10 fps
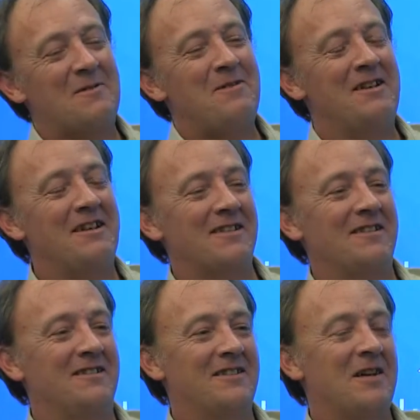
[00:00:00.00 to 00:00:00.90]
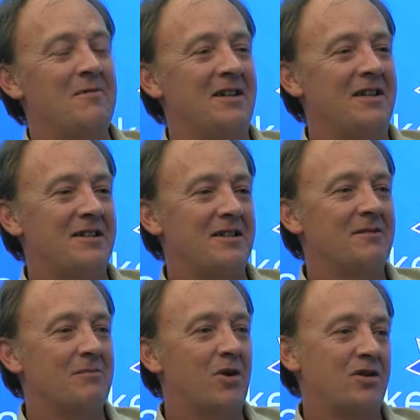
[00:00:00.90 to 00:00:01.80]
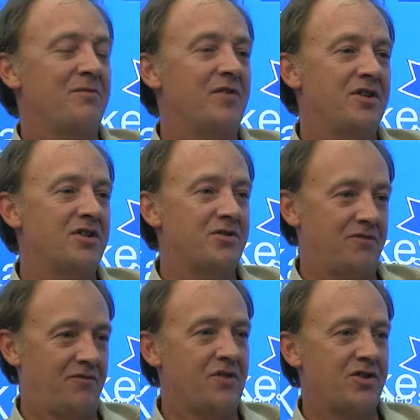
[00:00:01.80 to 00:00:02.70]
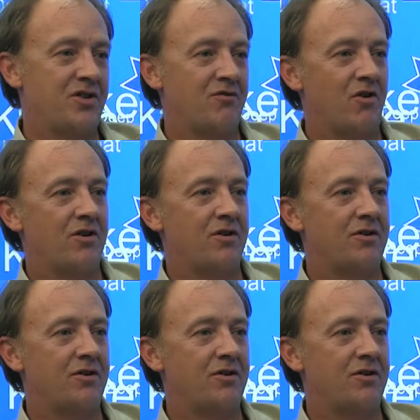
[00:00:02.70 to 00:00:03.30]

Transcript: semi-decent bottom fishing rod.